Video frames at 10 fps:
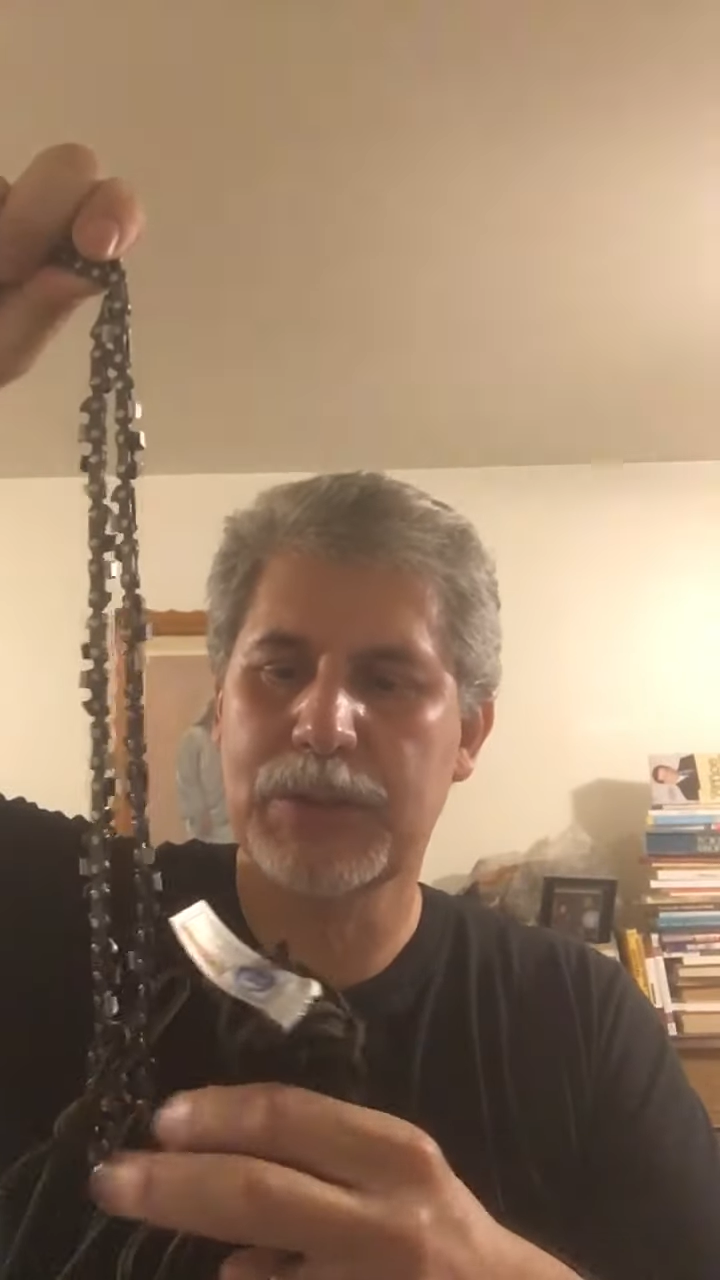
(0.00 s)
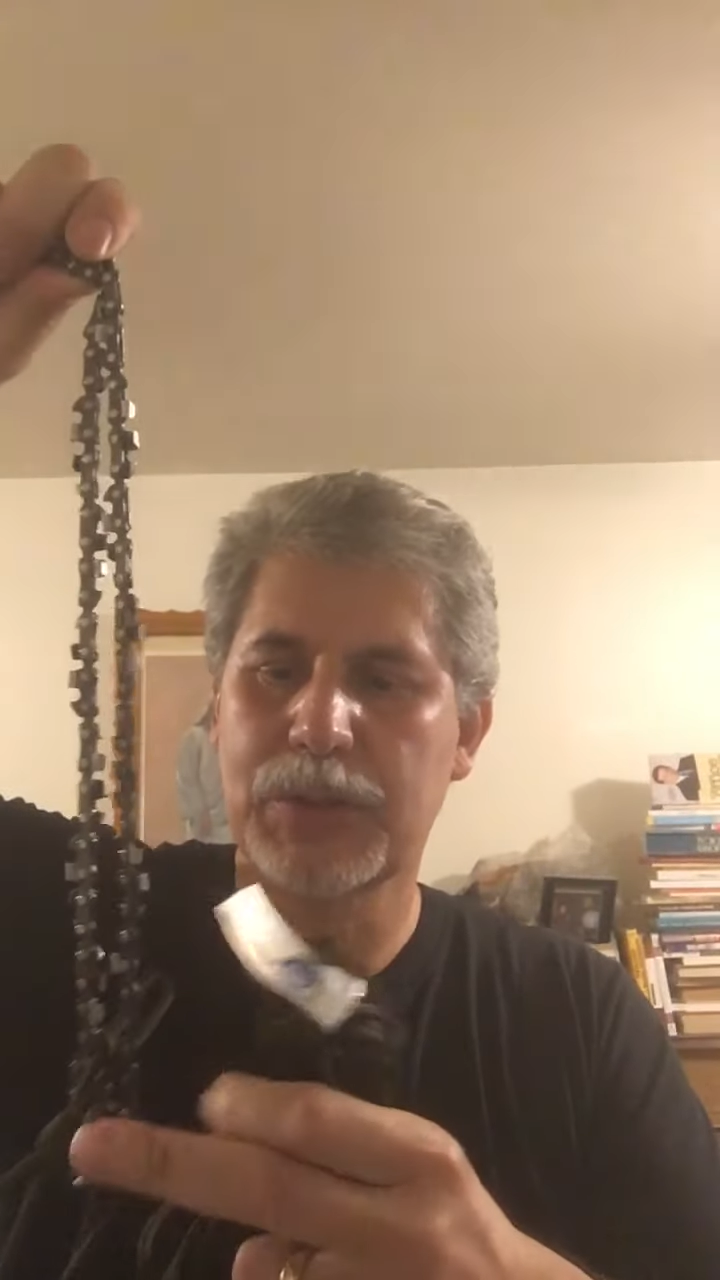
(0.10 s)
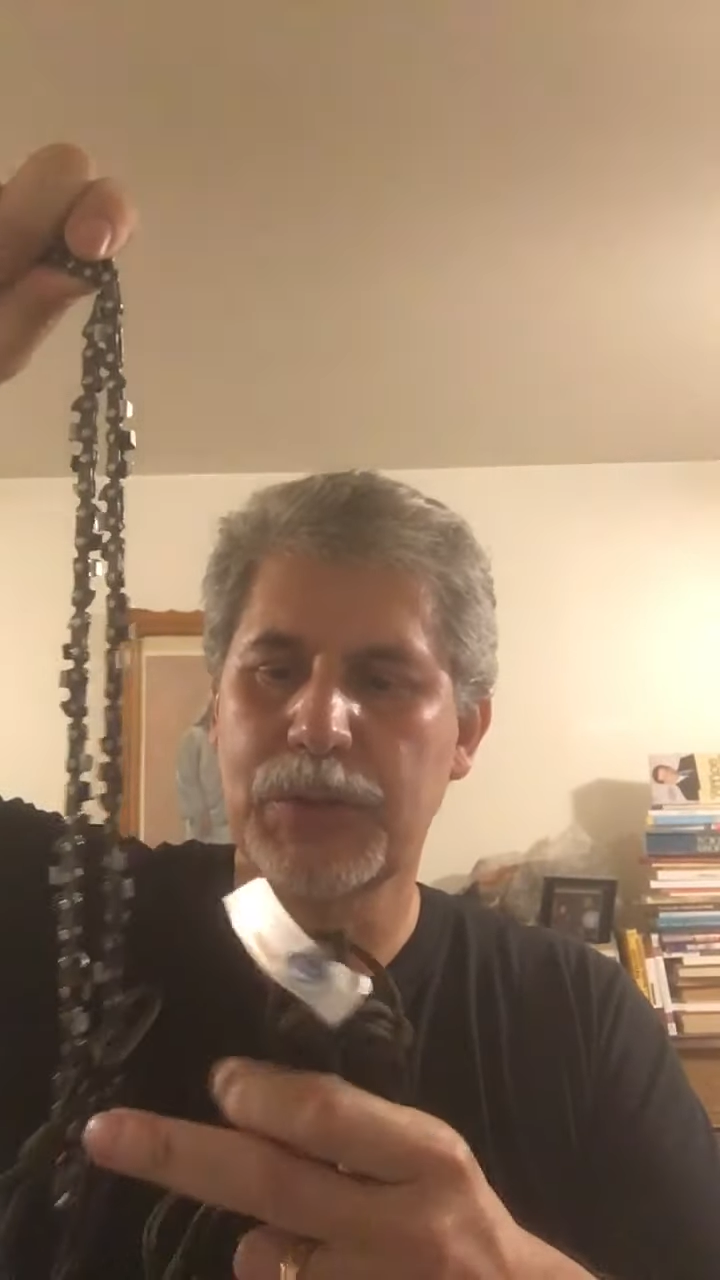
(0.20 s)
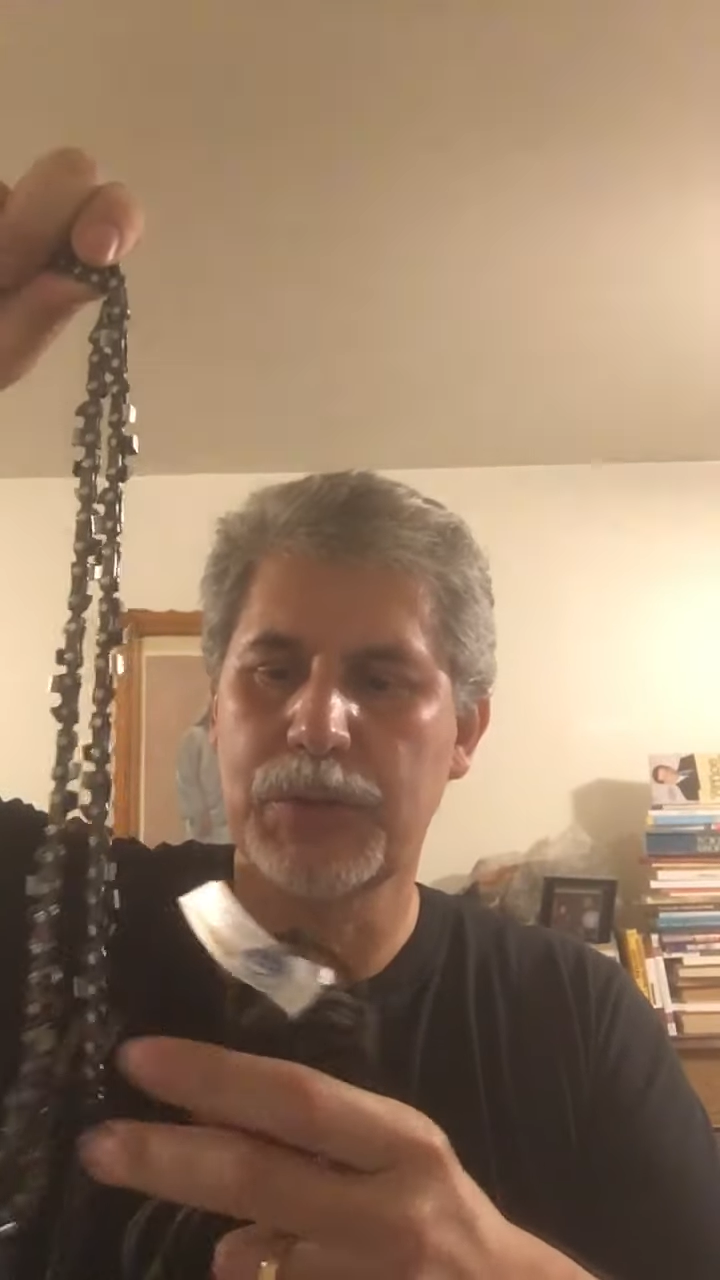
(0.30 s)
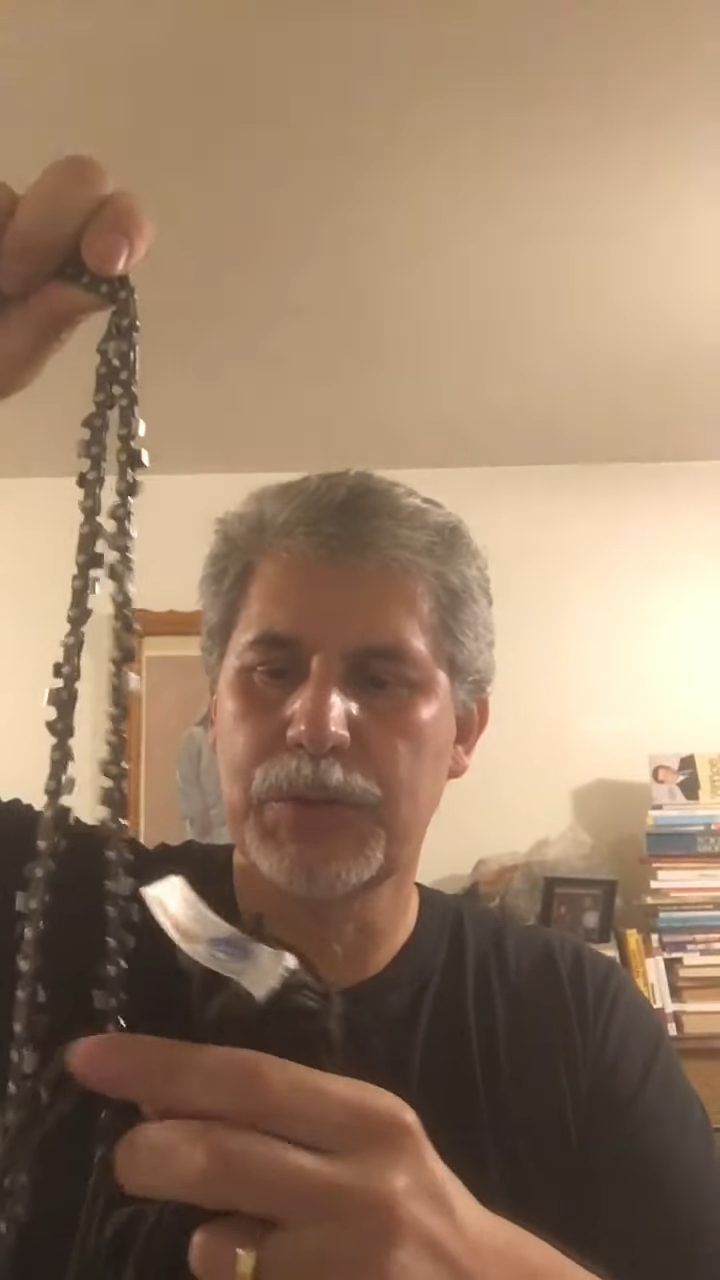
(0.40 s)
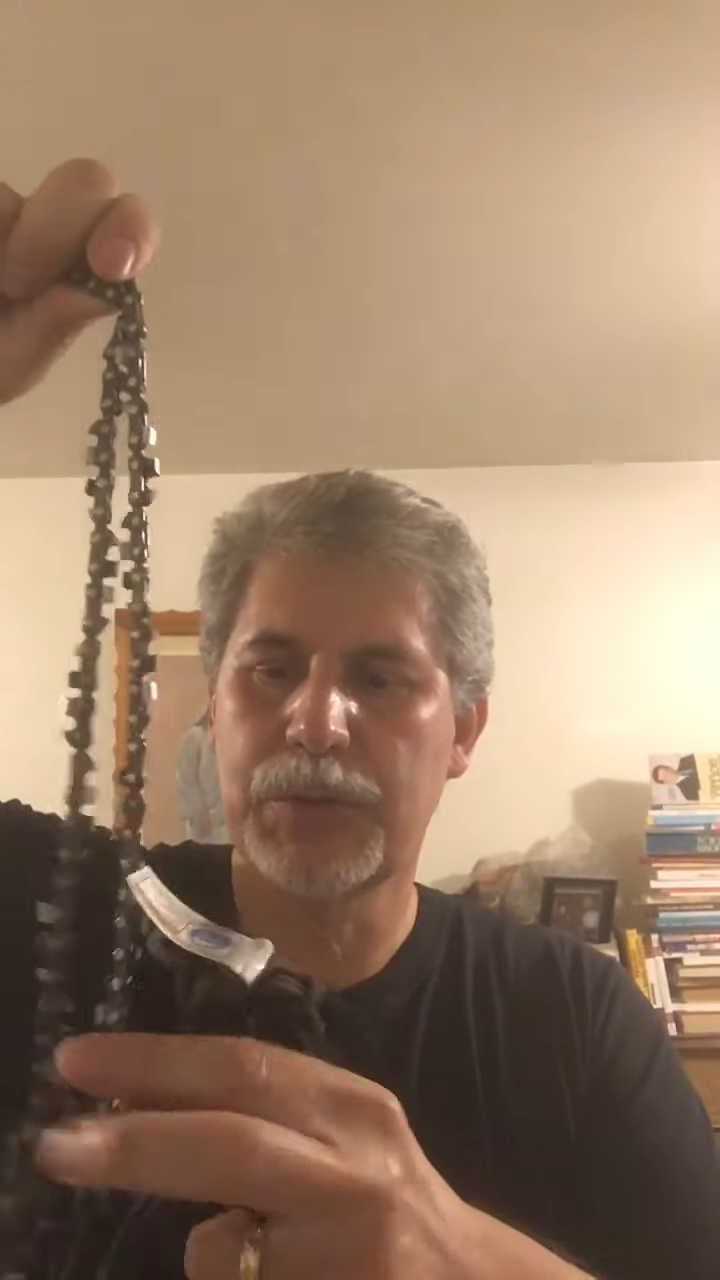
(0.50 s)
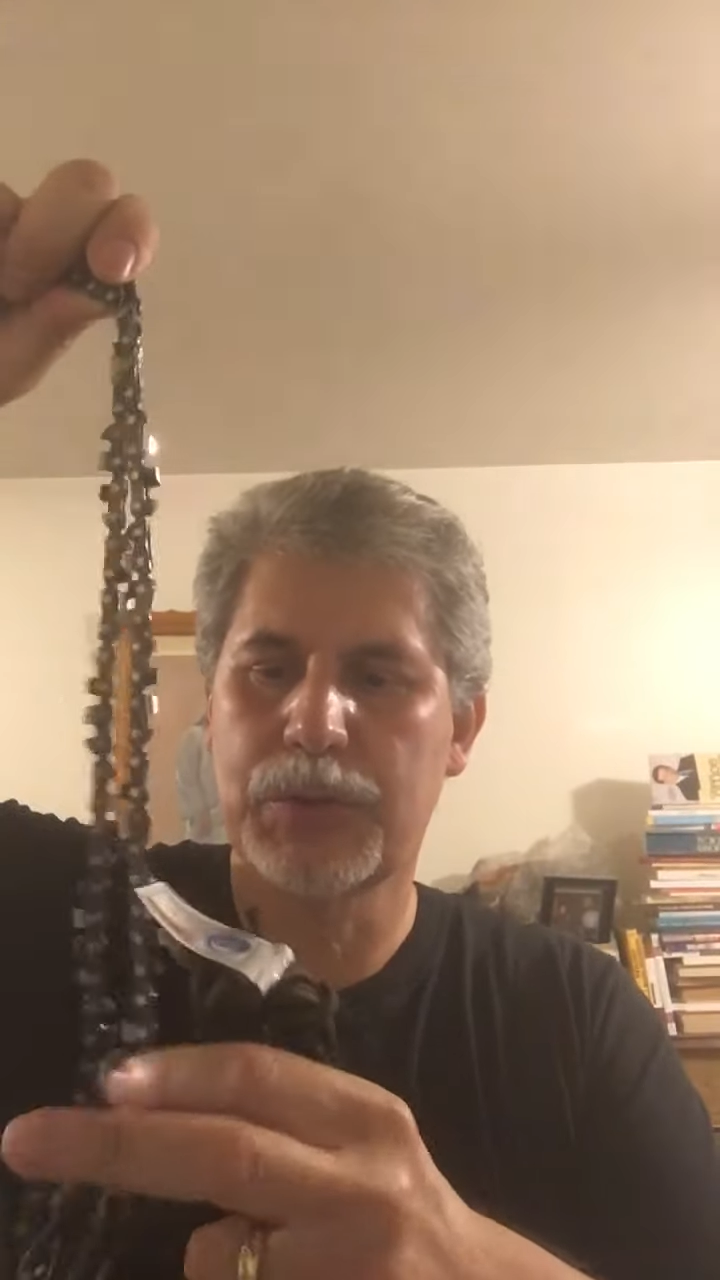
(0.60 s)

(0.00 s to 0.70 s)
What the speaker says: to